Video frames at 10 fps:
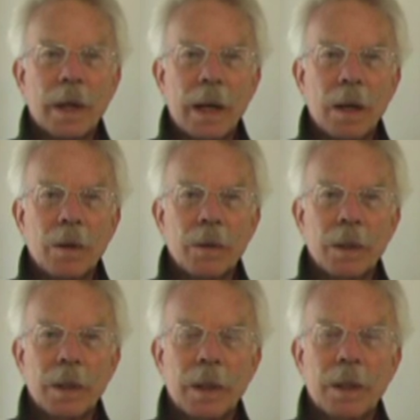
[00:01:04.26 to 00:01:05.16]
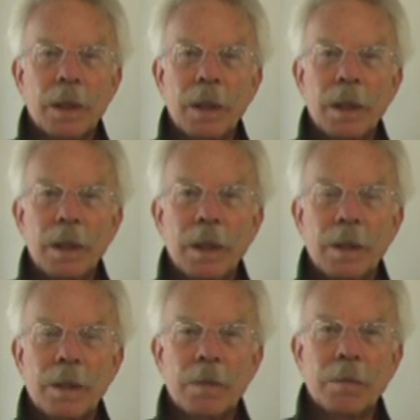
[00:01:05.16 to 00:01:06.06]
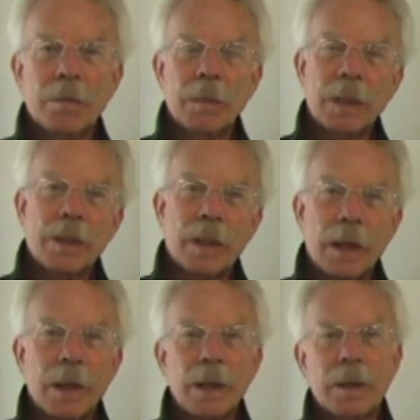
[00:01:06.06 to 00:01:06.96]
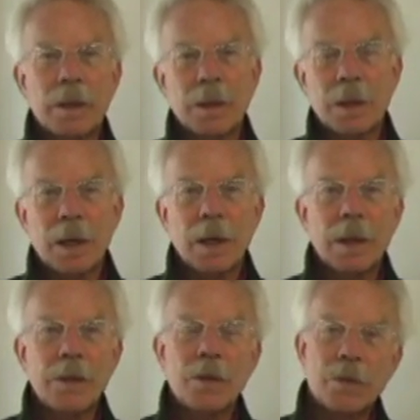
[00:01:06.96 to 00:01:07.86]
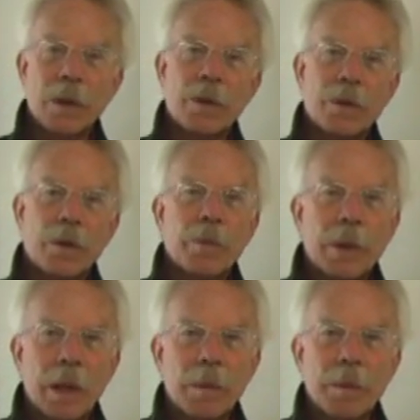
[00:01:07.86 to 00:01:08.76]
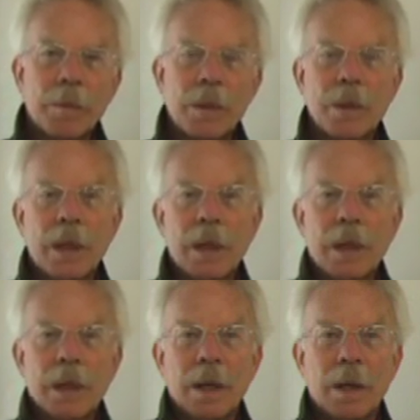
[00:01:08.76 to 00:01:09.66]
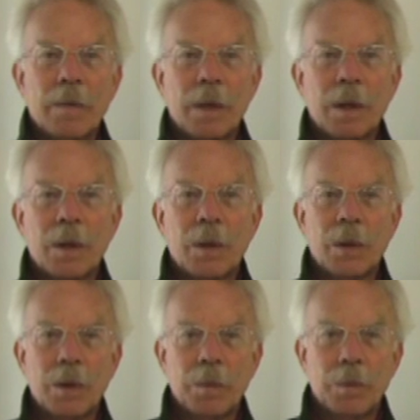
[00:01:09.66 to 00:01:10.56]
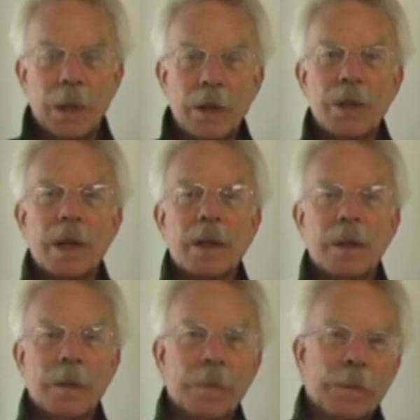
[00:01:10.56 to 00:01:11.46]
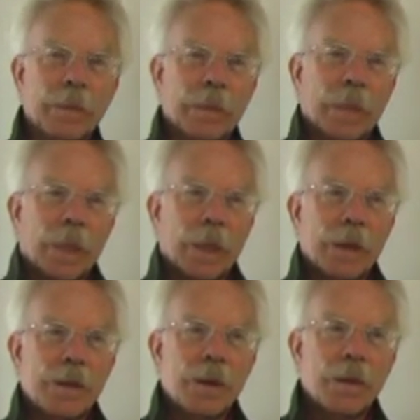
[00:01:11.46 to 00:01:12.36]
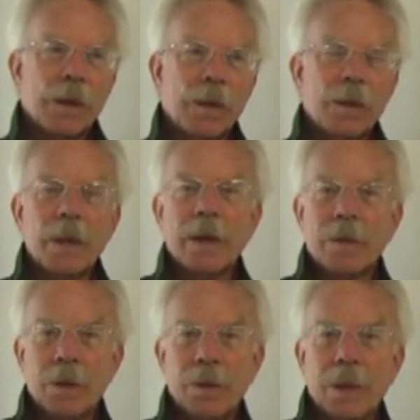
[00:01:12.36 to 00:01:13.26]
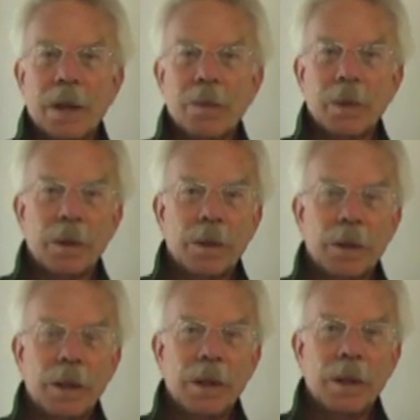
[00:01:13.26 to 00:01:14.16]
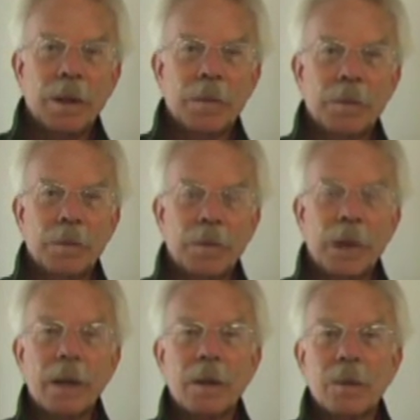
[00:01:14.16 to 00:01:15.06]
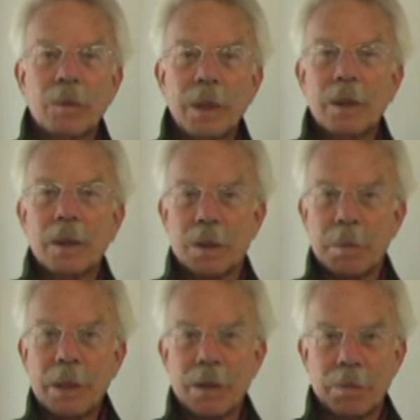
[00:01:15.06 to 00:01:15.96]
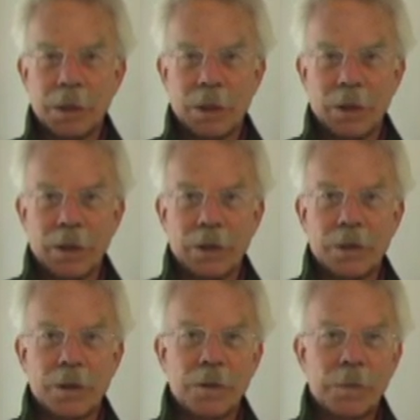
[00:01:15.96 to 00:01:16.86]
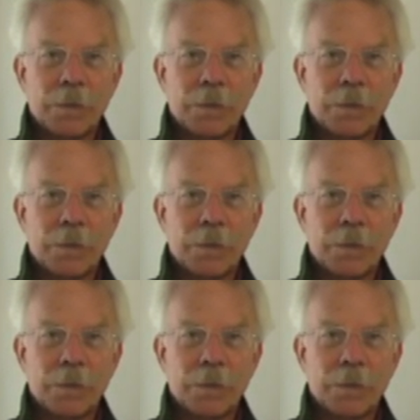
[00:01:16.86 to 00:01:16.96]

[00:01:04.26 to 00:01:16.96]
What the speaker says: out the aesthetic, design, structural problems of a project so that you don't have to do that with the final real expensive materials.